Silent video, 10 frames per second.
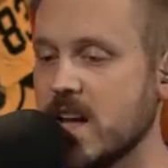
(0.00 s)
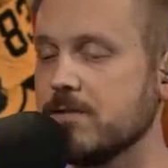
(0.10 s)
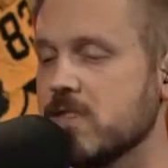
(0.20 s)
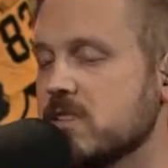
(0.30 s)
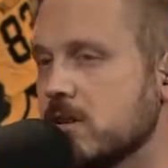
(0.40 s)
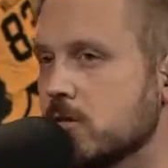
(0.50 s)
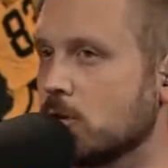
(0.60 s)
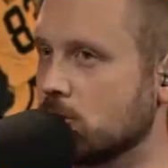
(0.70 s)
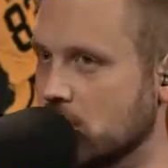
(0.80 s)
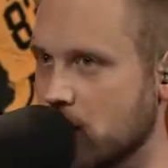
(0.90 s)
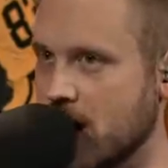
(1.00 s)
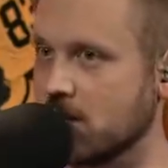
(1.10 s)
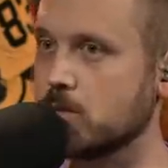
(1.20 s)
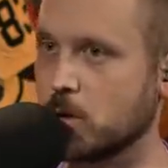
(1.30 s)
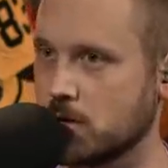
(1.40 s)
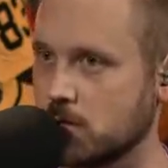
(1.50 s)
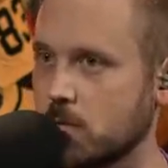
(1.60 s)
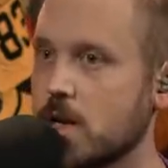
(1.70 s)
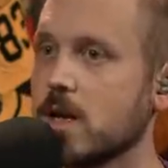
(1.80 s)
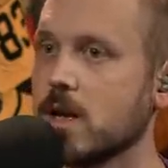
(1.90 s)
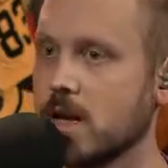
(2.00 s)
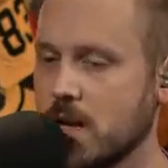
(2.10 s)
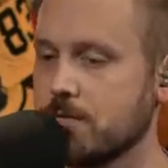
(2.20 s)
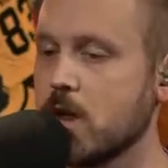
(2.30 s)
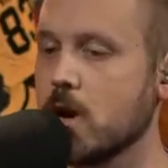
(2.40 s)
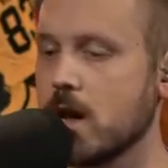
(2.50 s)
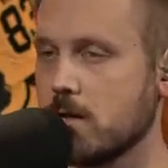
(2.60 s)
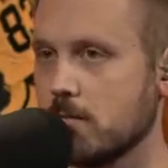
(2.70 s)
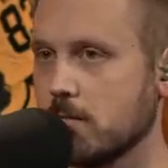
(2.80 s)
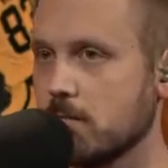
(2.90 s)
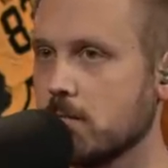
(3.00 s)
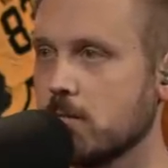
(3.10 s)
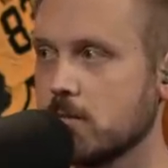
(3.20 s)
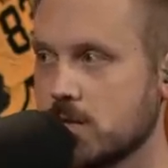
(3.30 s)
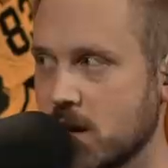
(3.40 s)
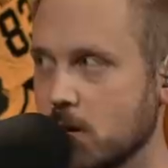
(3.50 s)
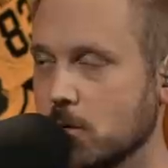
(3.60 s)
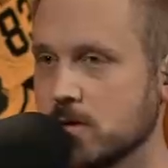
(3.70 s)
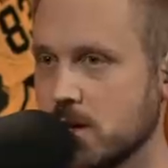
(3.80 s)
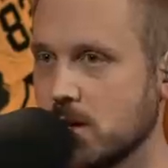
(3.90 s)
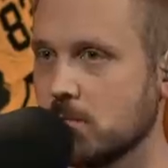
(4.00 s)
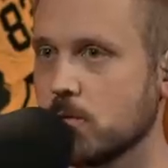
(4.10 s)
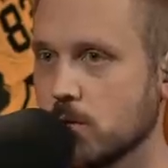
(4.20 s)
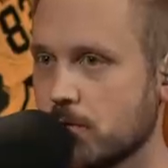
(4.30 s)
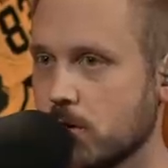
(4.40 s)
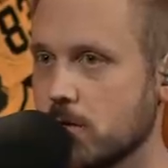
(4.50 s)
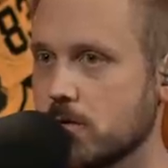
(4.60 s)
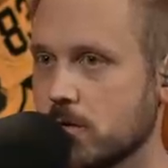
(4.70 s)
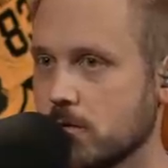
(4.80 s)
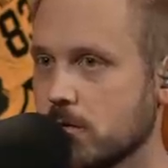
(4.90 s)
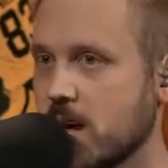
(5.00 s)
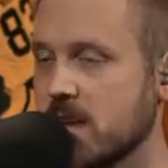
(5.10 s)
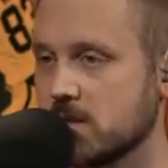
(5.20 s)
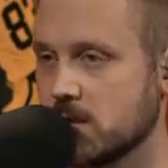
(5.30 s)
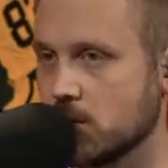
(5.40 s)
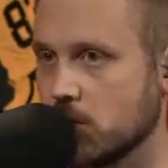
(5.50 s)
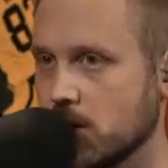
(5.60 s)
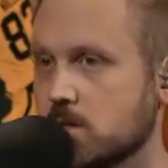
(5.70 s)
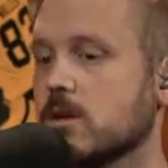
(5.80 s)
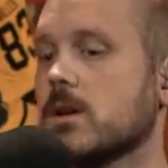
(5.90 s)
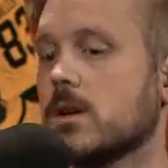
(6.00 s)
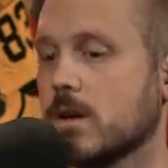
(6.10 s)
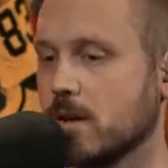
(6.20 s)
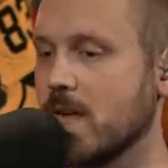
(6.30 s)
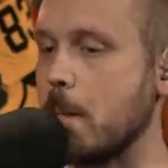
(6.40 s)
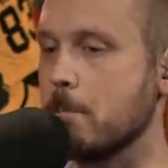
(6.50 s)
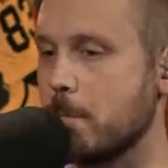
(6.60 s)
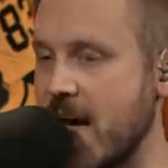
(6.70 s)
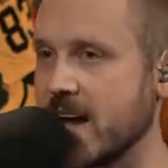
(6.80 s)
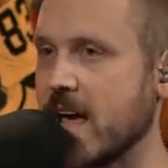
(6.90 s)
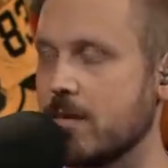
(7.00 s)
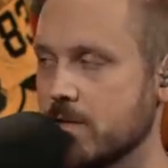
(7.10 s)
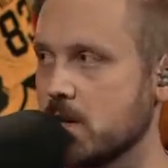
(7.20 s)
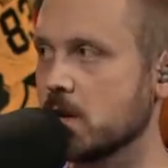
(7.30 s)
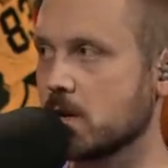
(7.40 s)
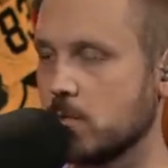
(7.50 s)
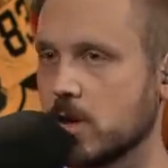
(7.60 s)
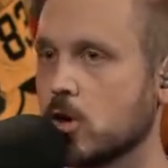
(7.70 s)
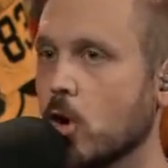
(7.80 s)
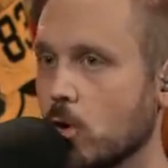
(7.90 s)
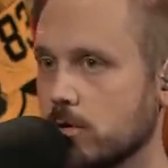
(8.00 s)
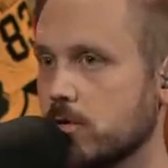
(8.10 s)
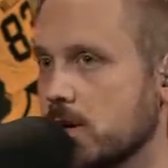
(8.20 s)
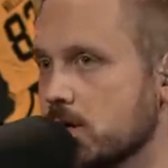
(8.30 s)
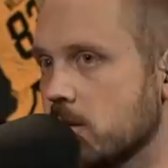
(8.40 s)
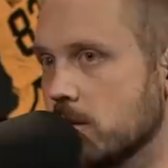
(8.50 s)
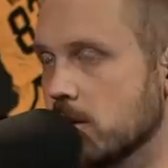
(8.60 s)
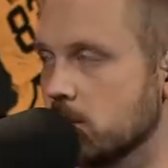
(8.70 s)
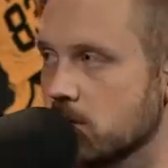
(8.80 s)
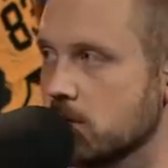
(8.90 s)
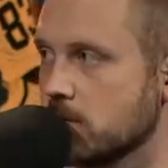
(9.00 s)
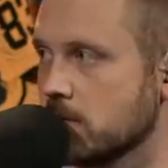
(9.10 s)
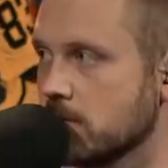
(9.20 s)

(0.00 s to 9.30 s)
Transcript: if, the season goes really bad. Let's put it this way. Okay. If they're a terrible team through the first 8 to 10 weeks, that back half of the year could be gold for Antonio Gibson.